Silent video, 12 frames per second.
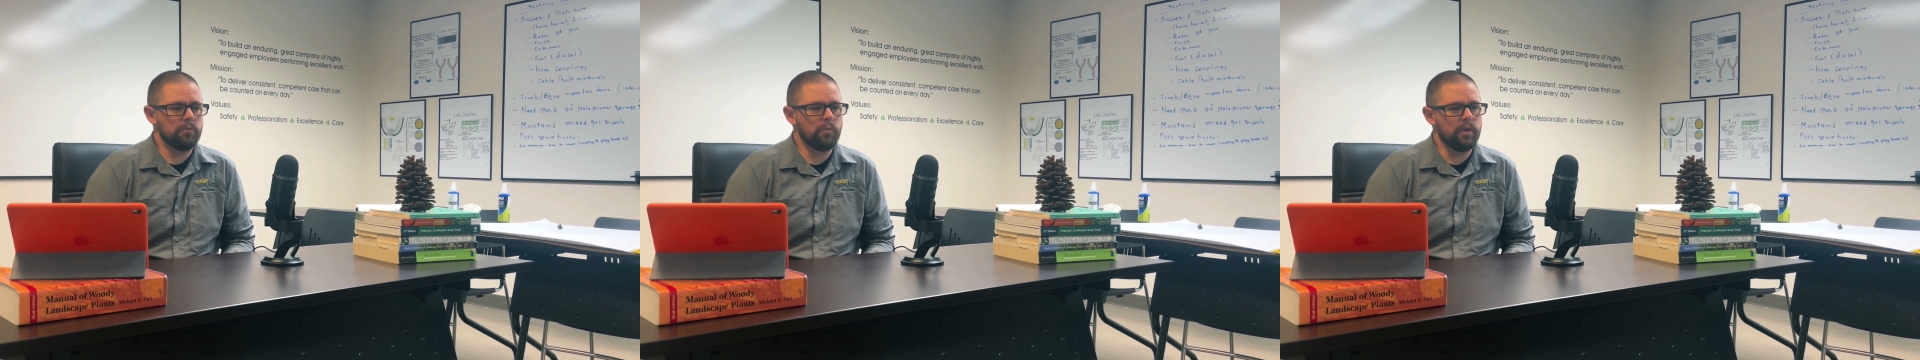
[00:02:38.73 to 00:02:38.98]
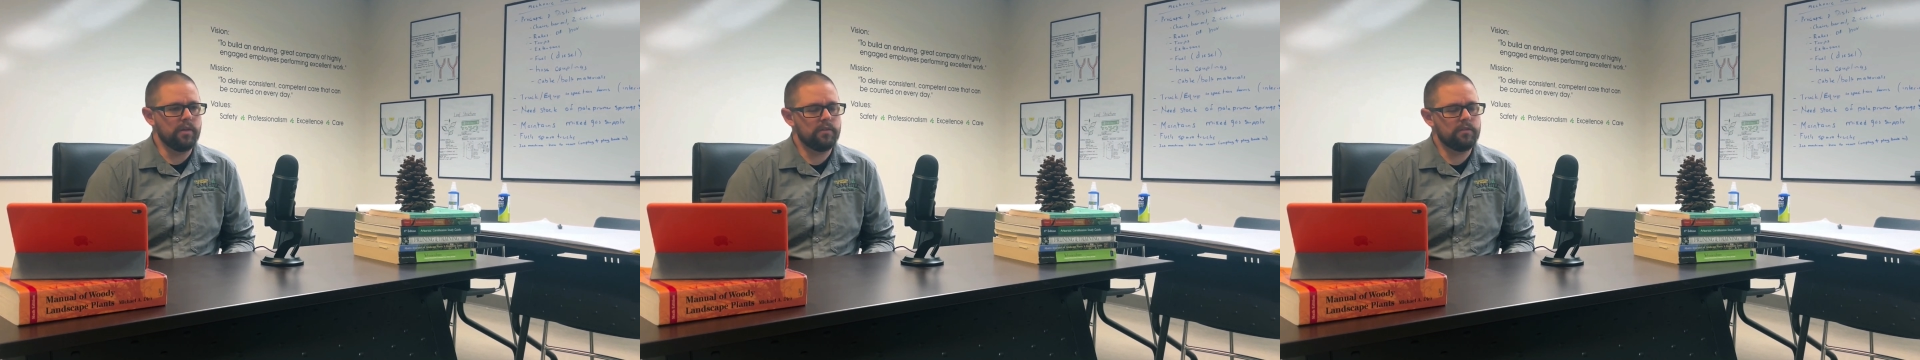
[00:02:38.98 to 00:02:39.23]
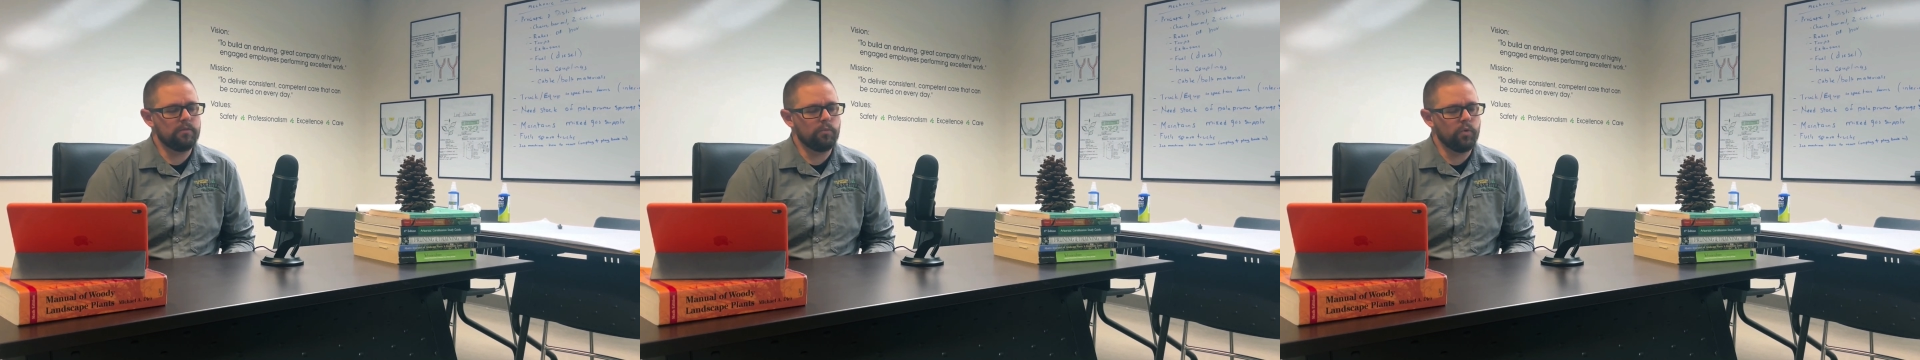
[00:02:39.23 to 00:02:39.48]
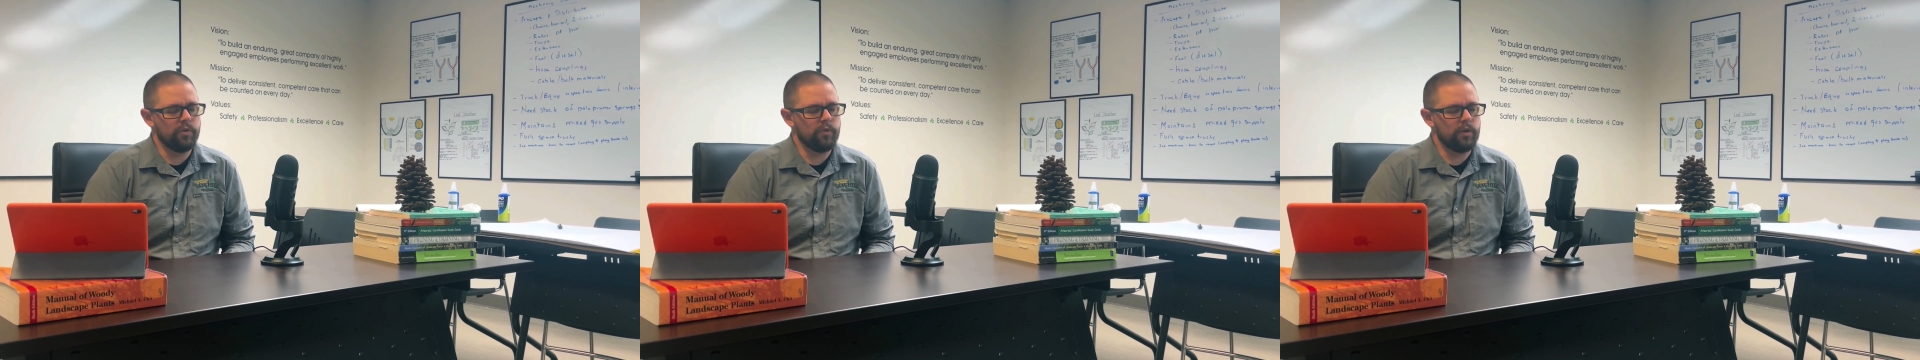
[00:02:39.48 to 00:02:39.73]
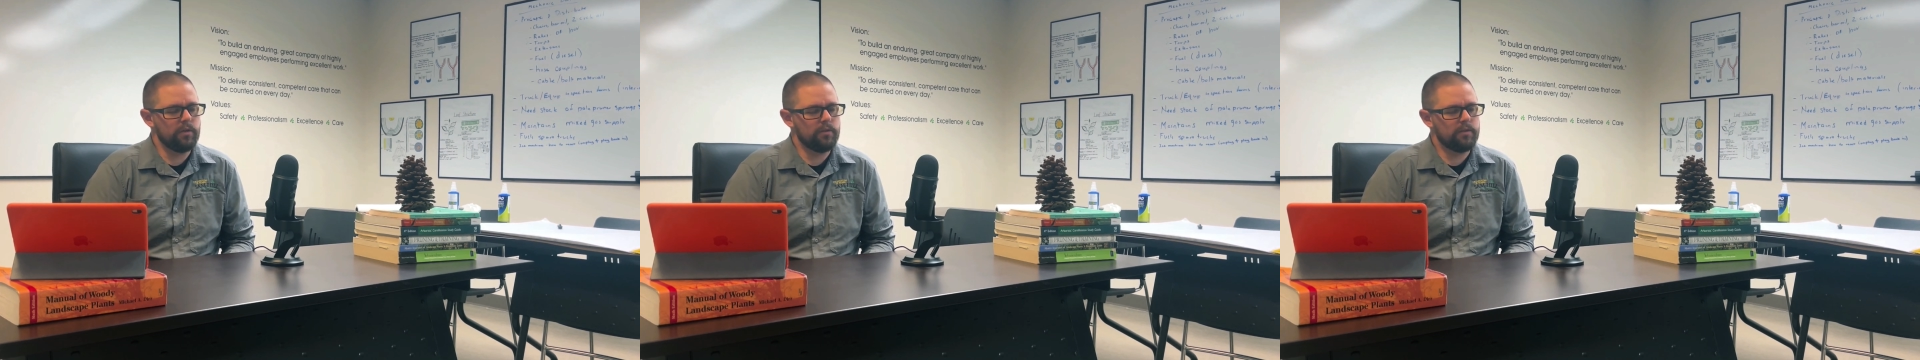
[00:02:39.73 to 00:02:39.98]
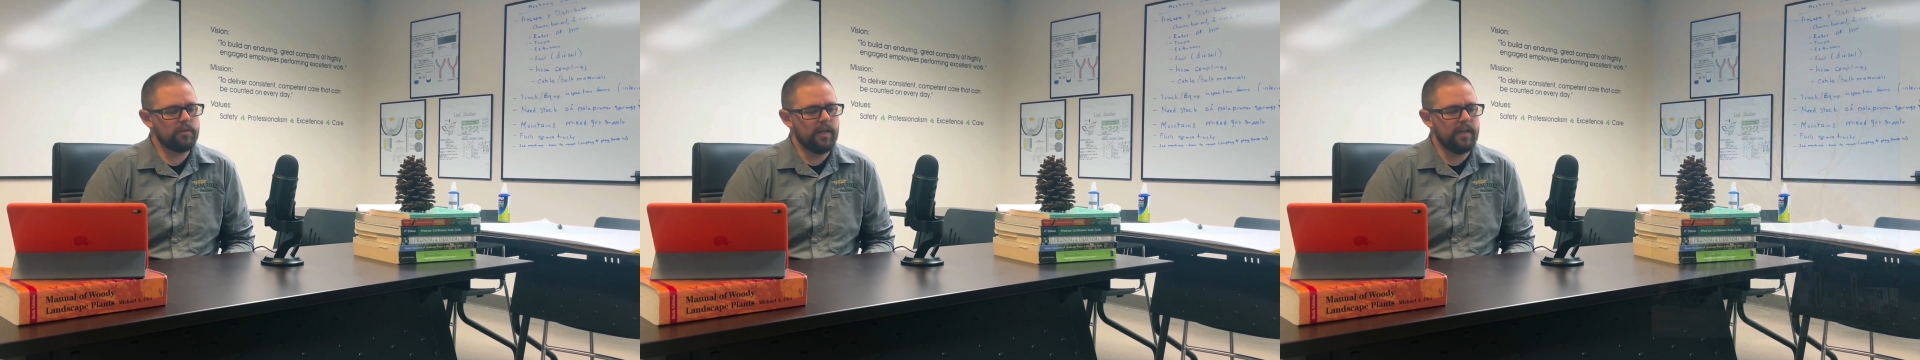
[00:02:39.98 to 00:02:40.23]
with one of our
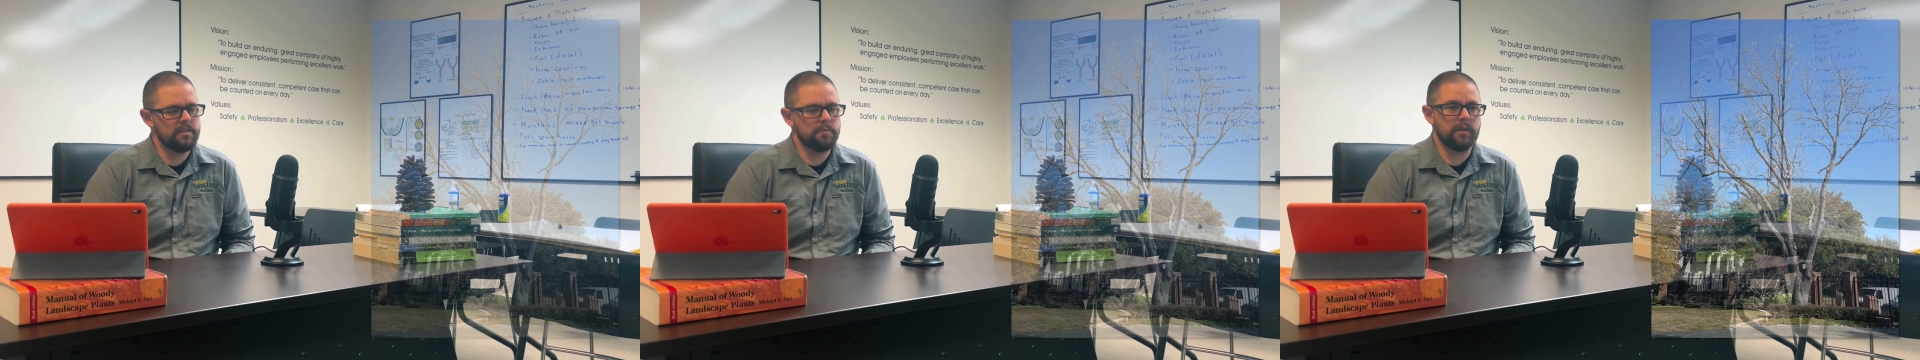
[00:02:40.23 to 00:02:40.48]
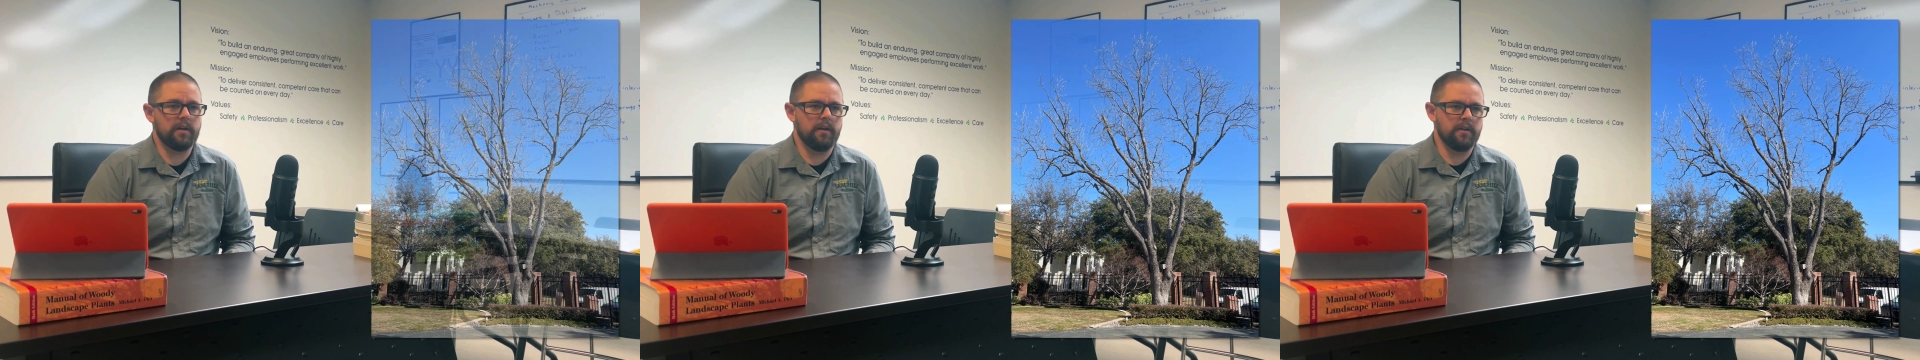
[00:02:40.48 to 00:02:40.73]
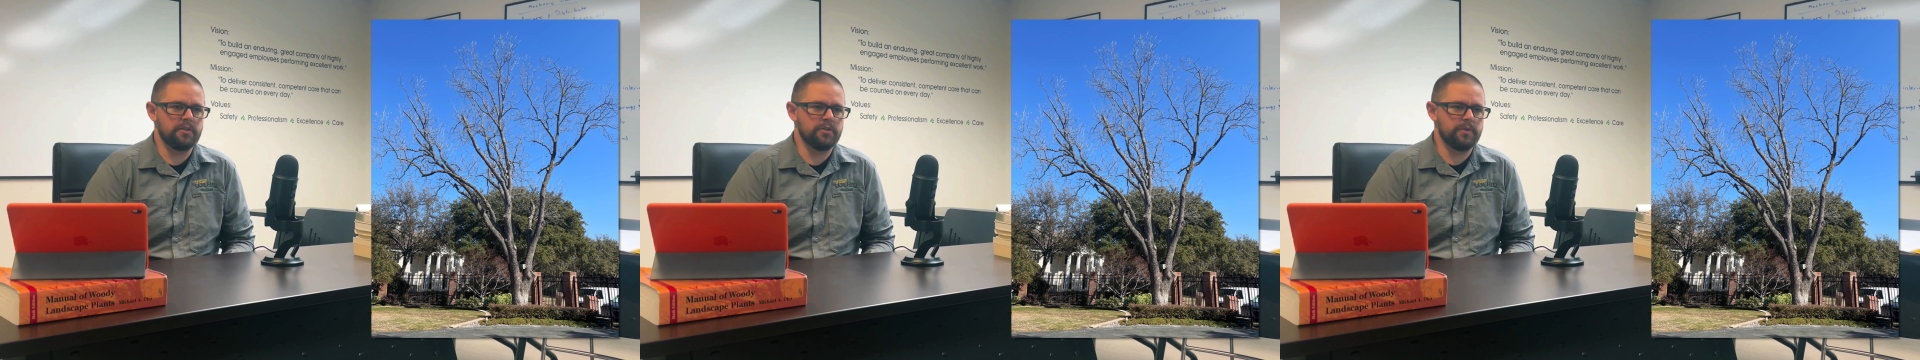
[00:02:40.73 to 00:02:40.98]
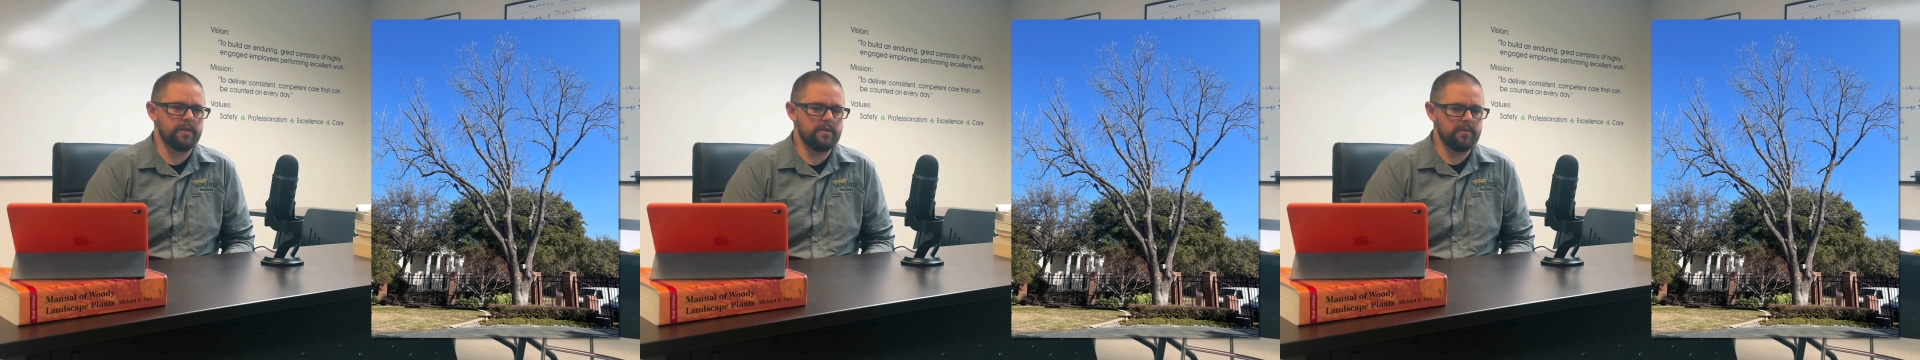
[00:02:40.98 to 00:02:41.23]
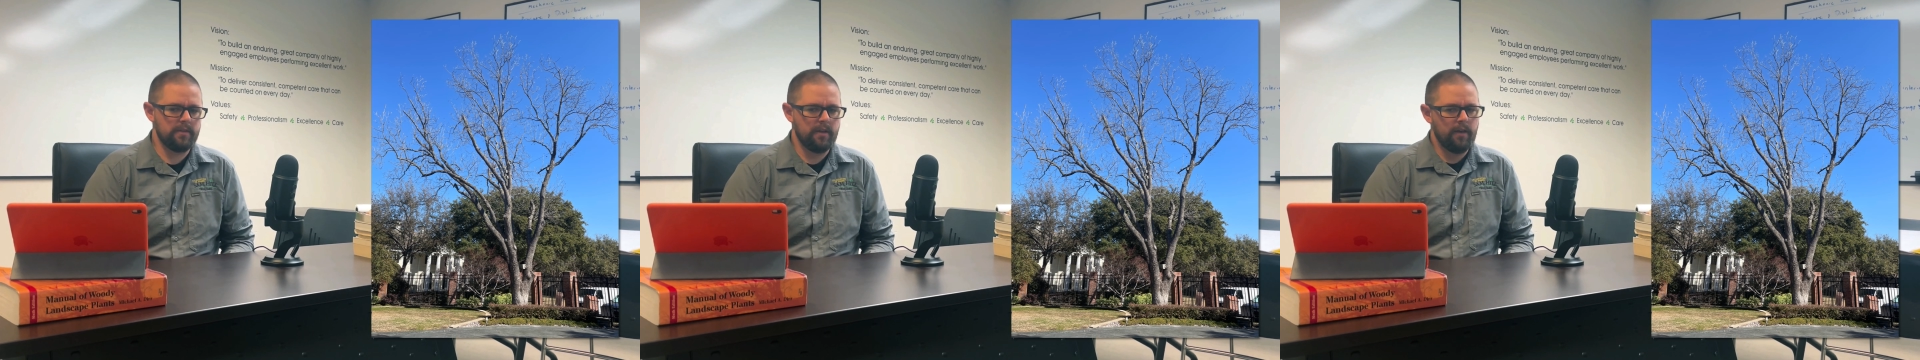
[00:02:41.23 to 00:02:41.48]
clients' pecan trees.